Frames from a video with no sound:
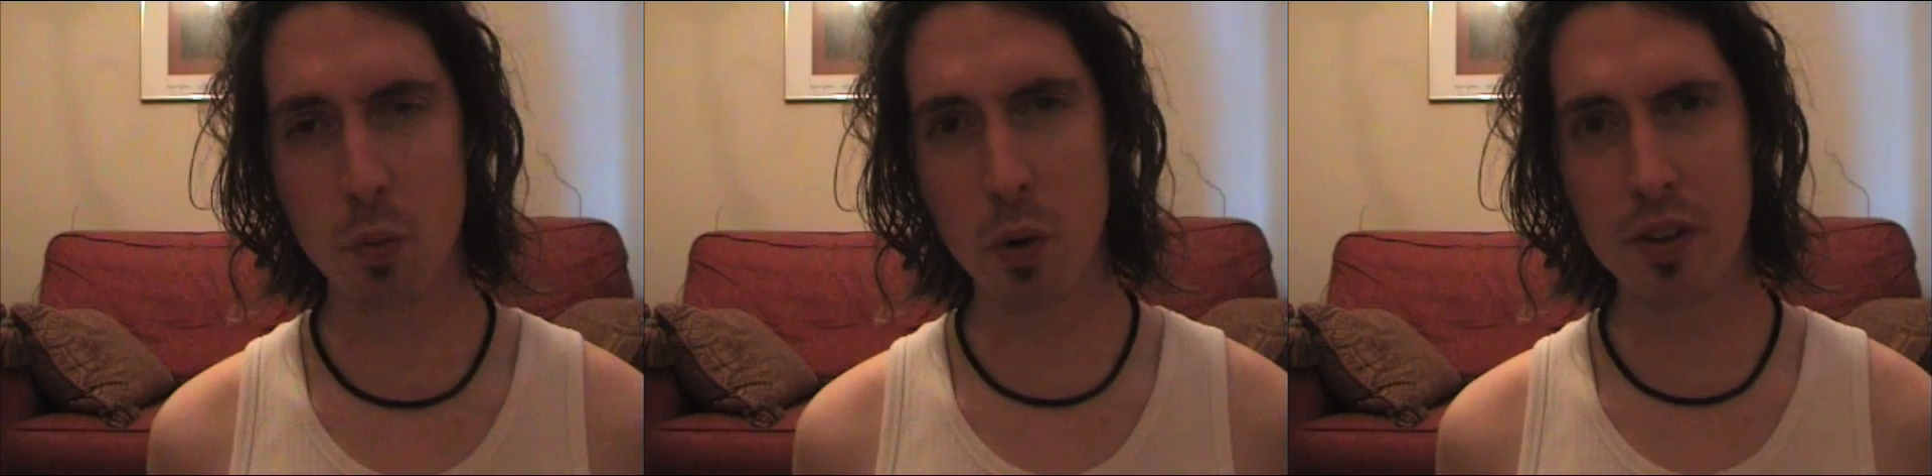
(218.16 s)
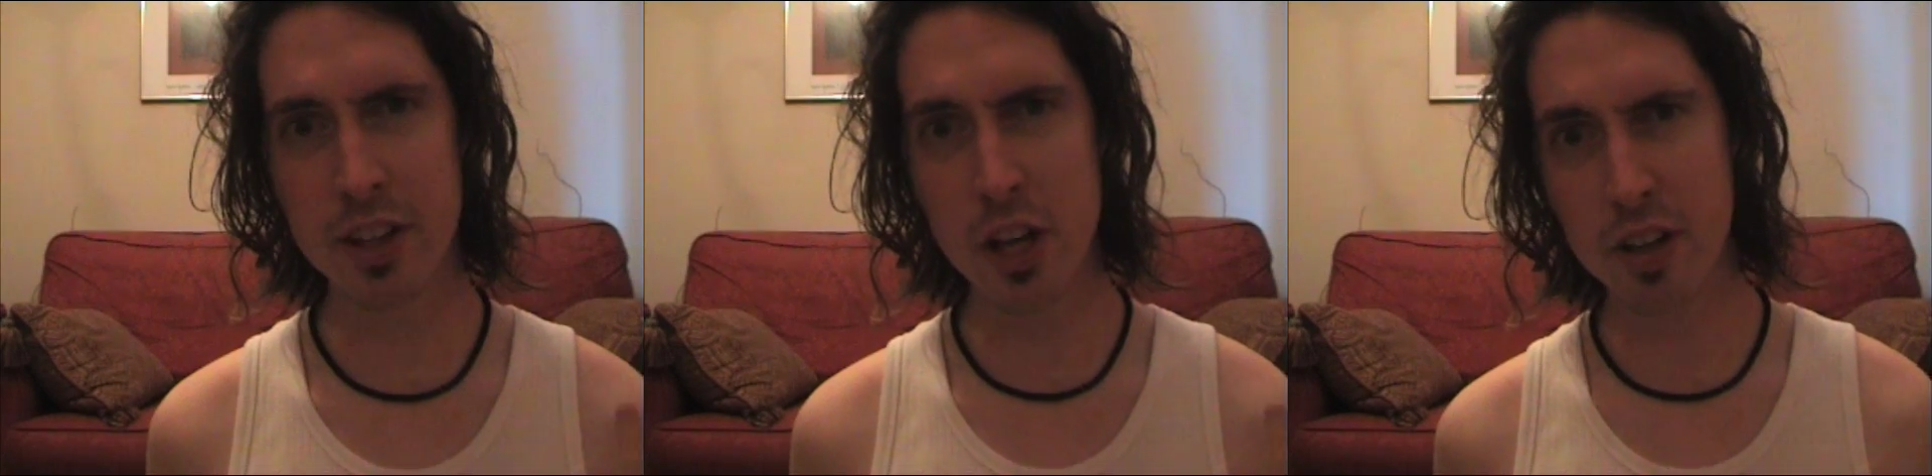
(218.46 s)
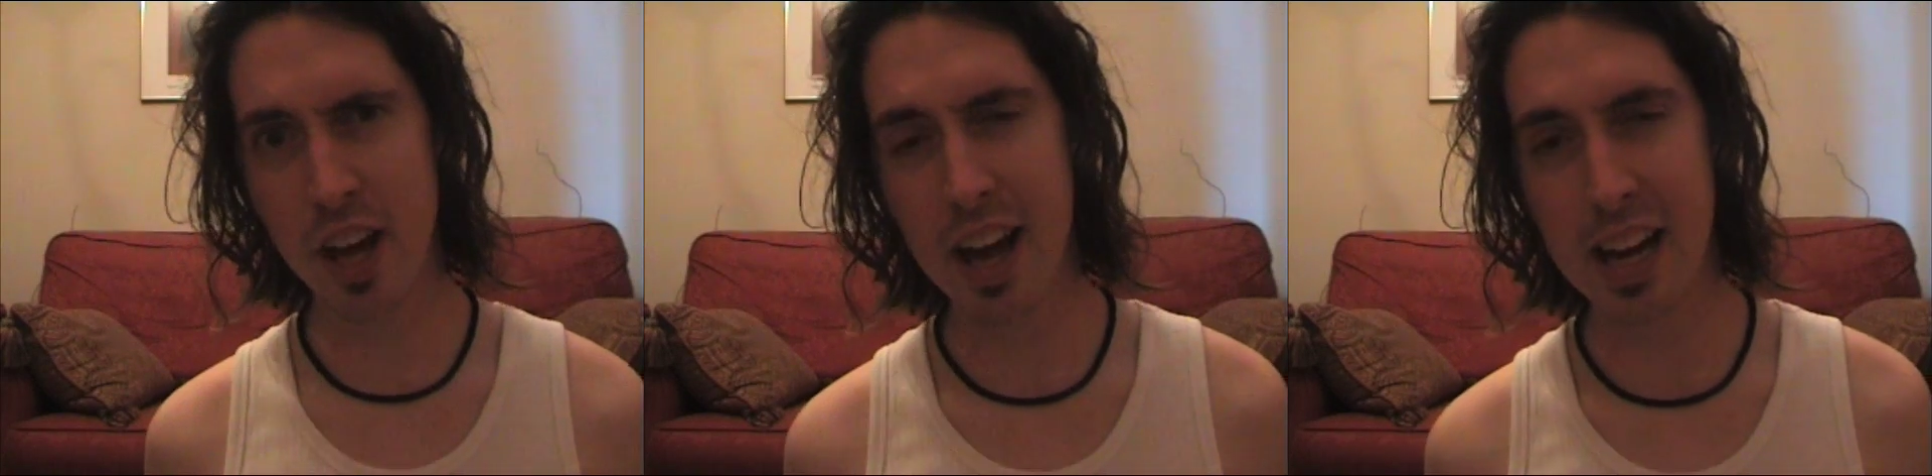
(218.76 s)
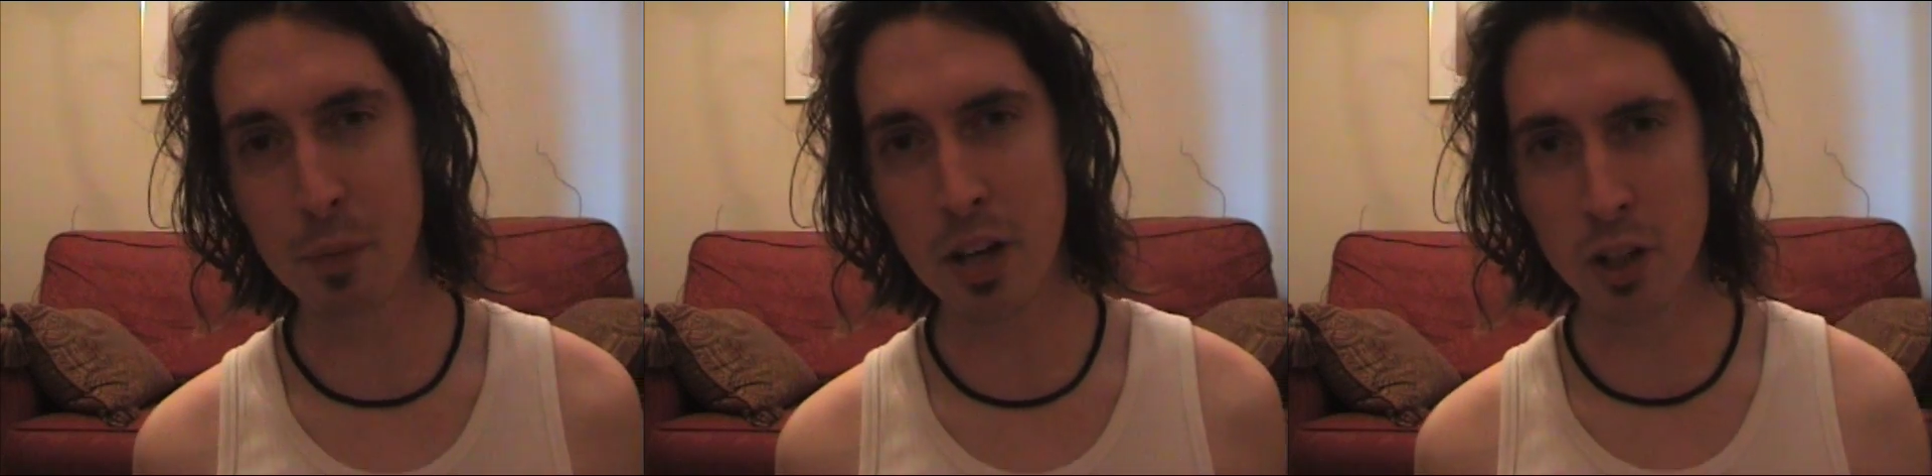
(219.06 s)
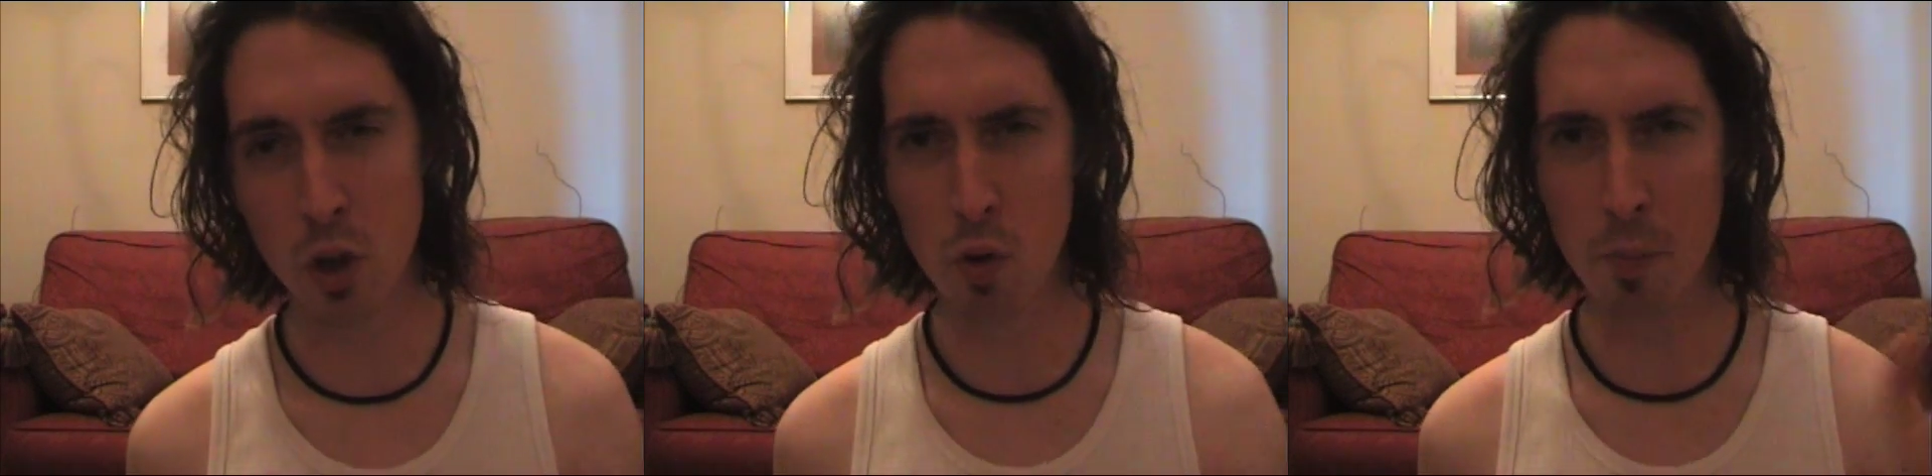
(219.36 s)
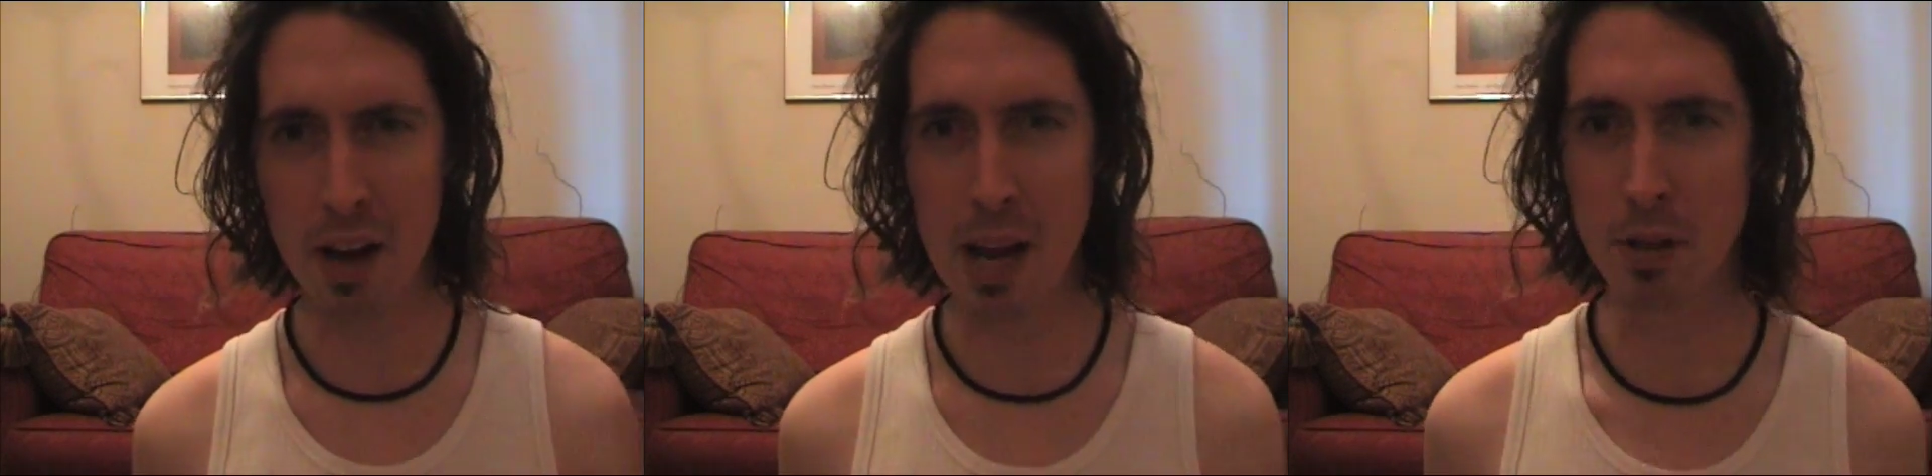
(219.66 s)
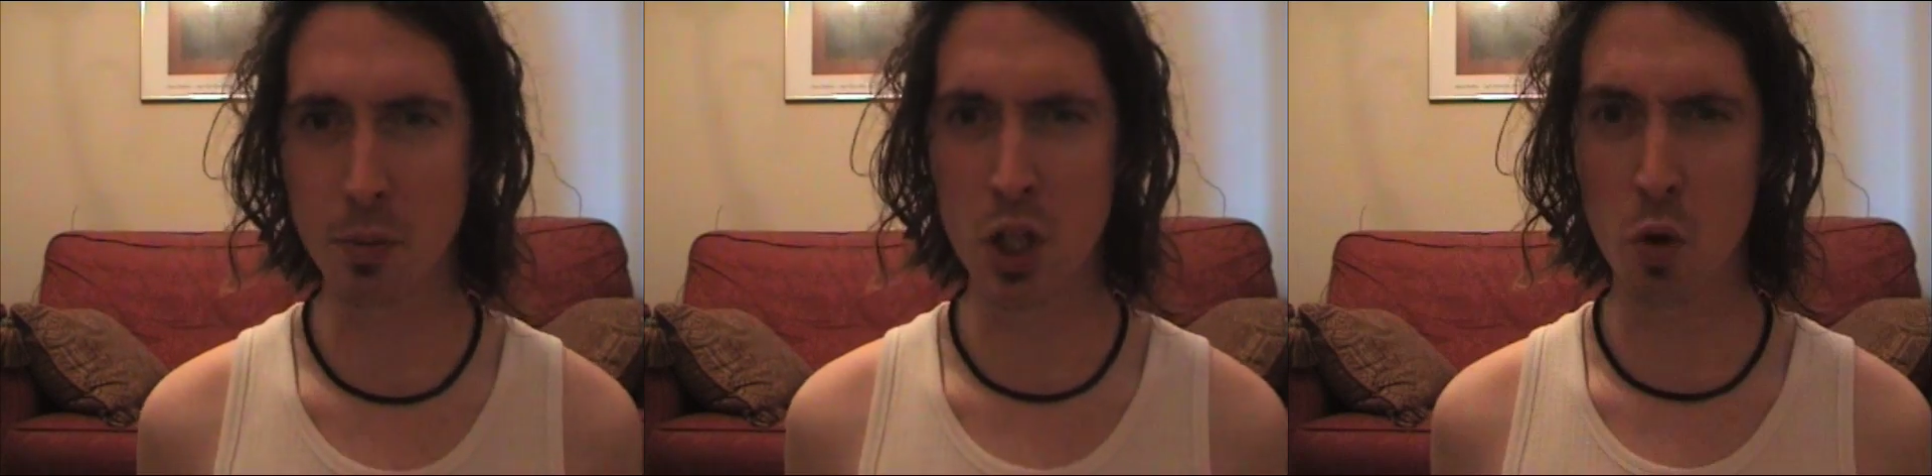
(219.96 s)
Well, in the U K, we don't call them
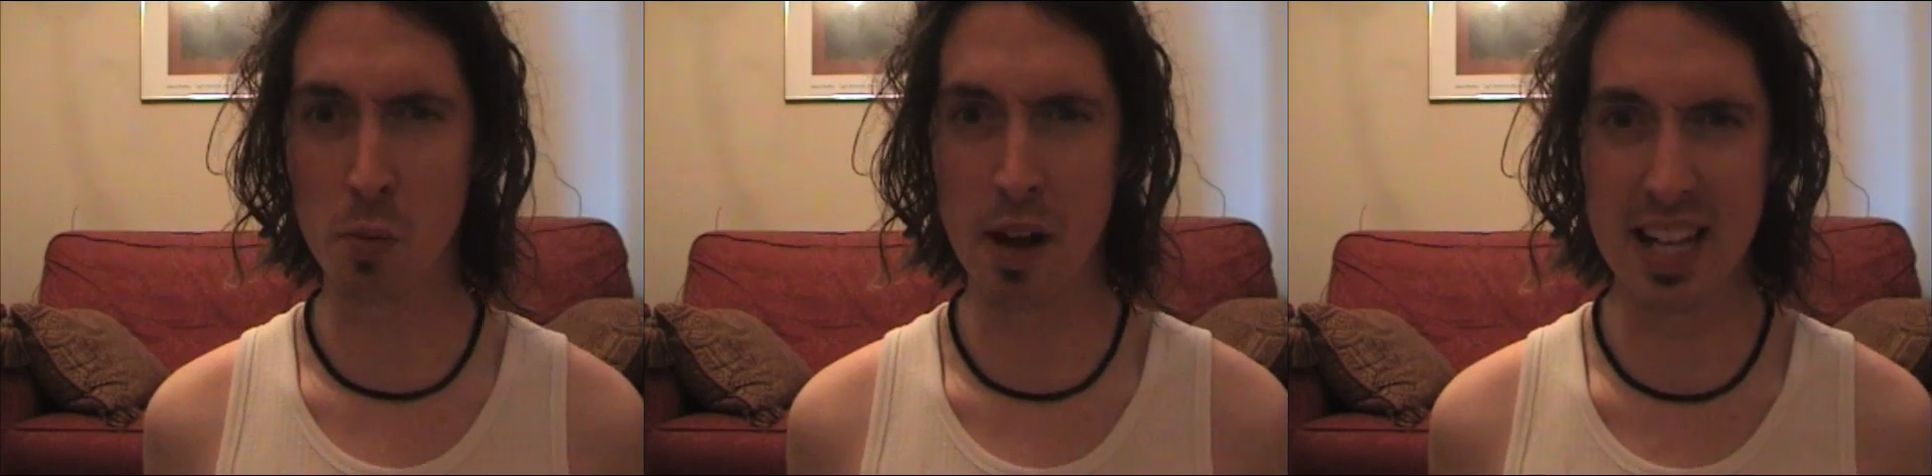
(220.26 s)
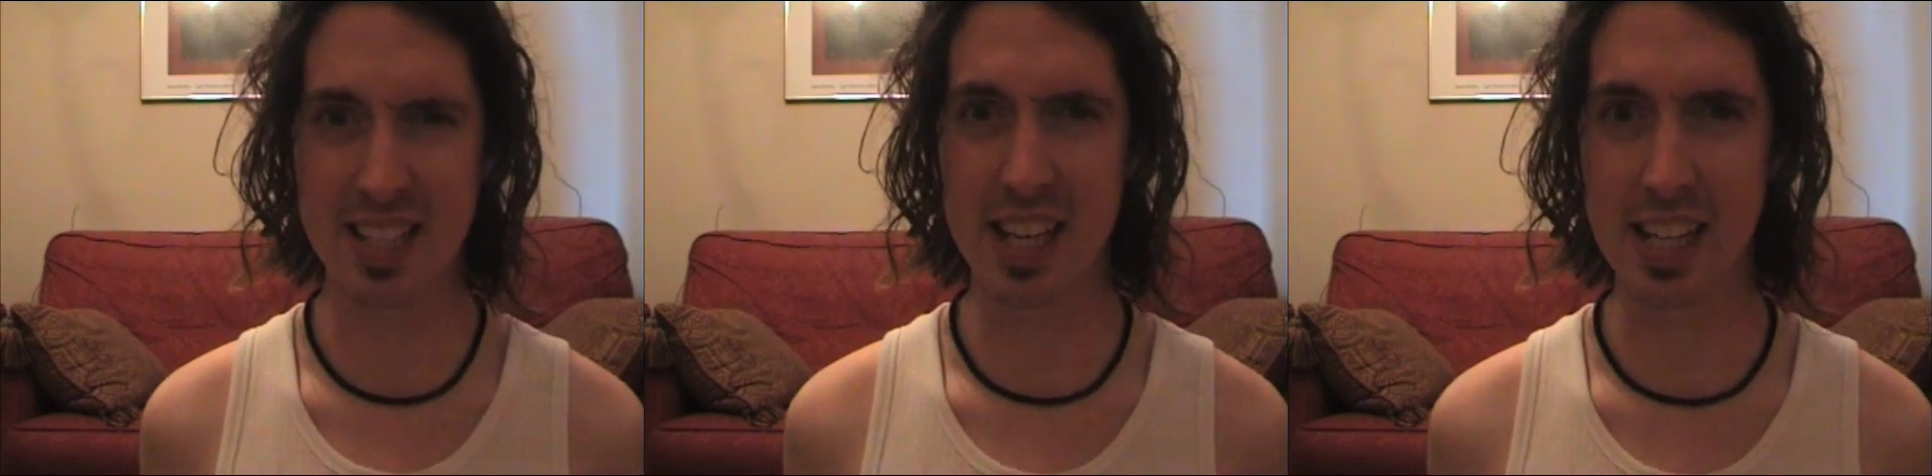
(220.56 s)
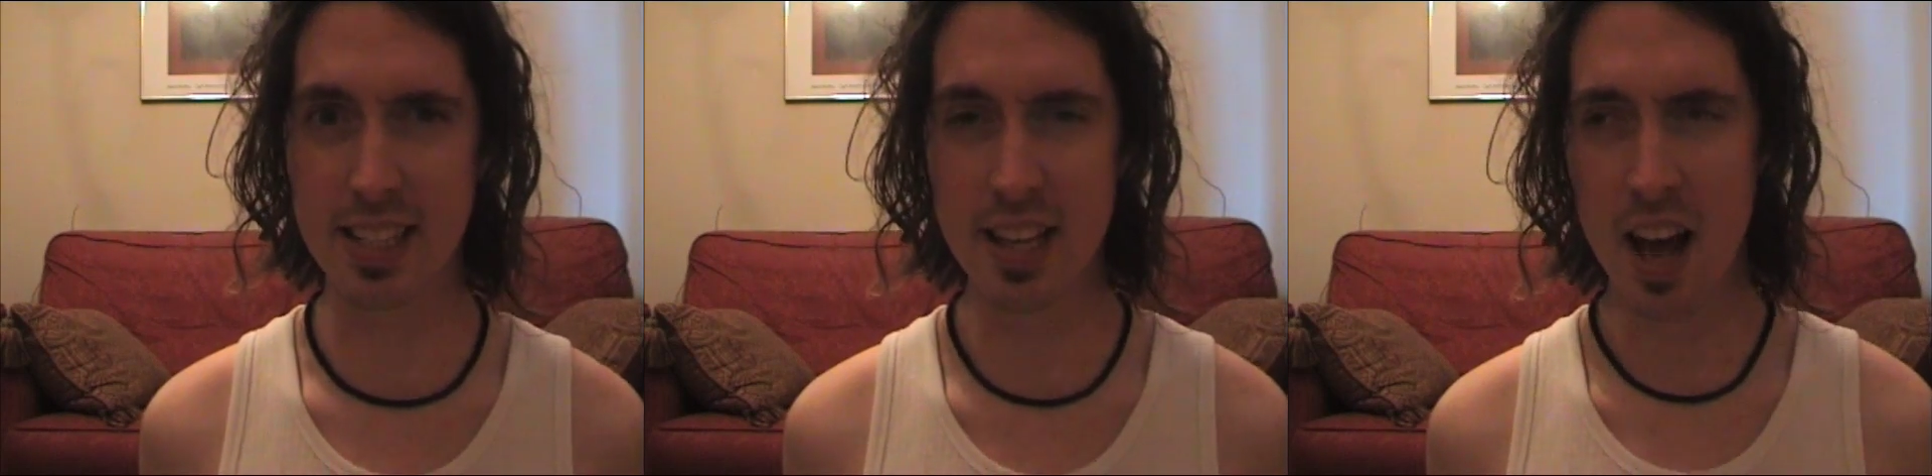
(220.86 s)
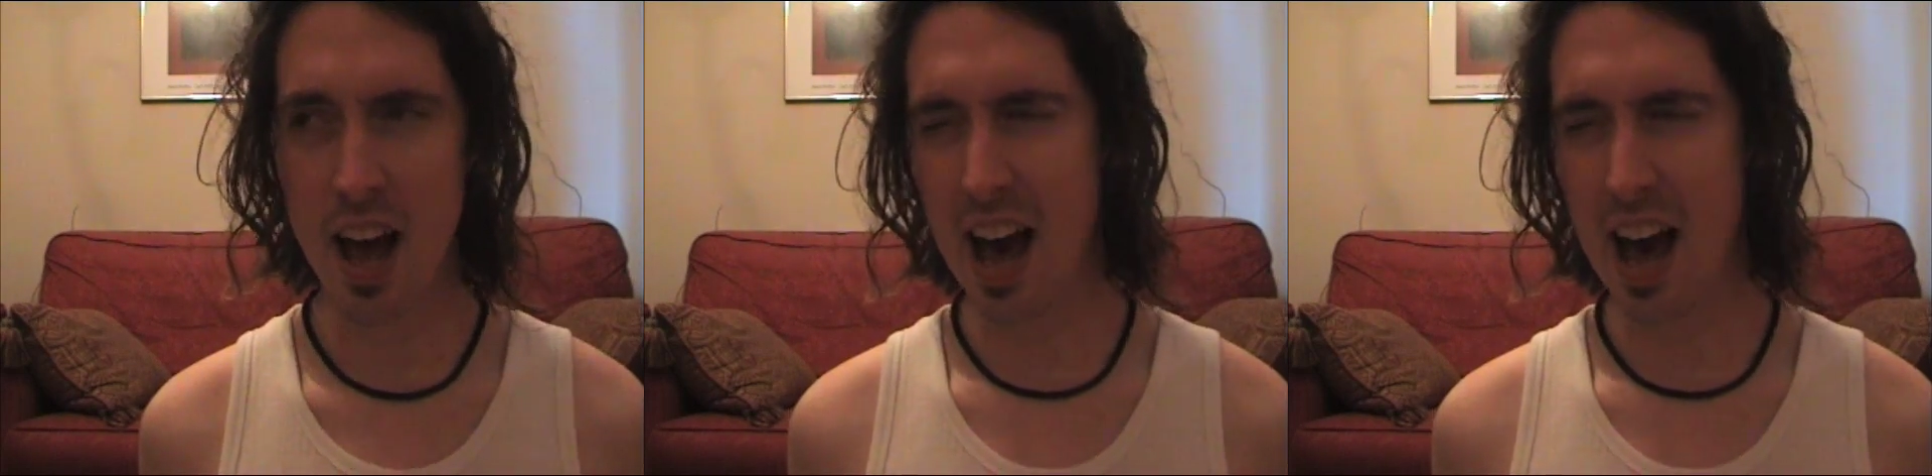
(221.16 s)
papers, we call them essays.